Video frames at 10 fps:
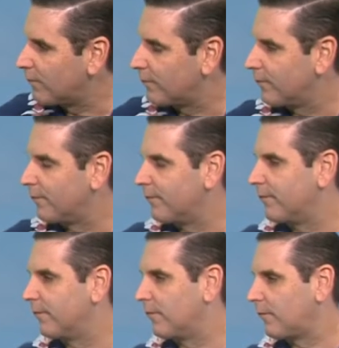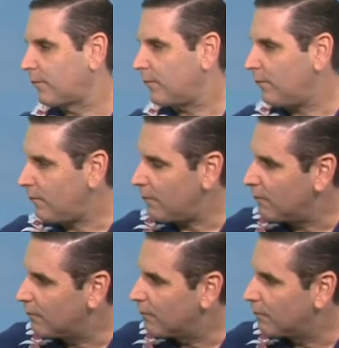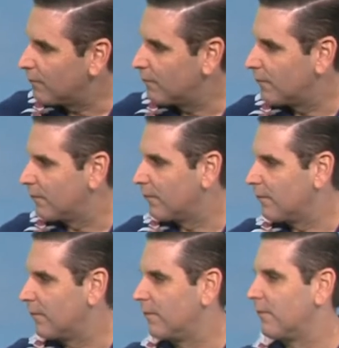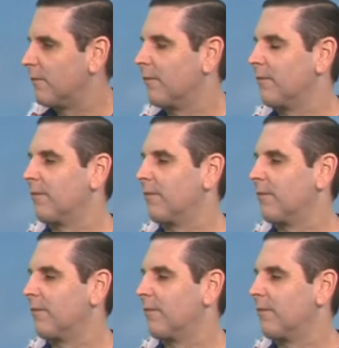(silent)